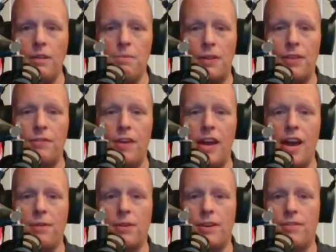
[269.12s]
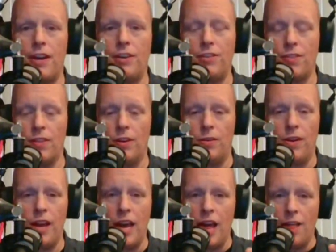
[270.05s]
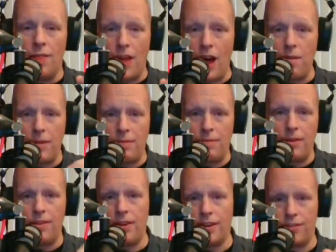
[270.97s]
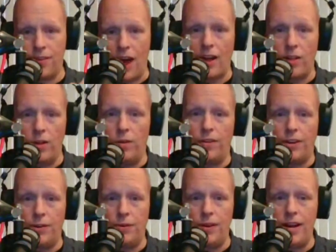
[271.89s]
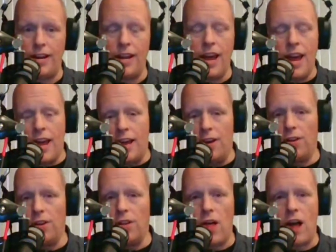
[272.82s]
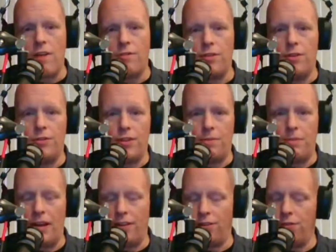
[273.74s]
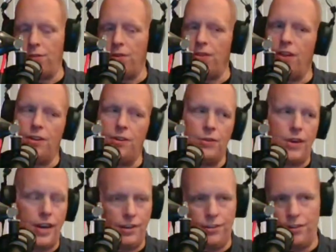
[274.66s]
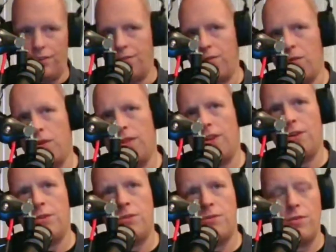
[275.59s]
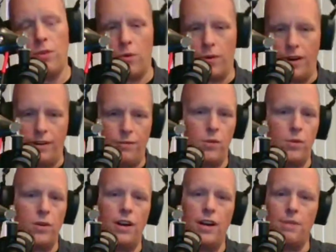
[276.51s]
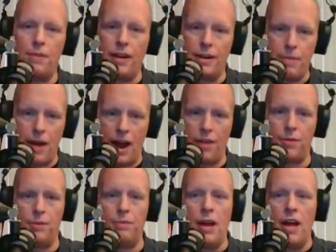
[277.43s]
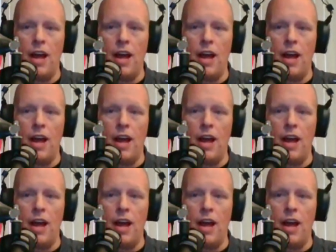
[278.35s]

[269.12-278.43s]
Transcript: But the VA renovation loan, that may be the exact loan that you need. It'll allow for those updates for the new kitchen, for the new flooring, for an updated bathroom.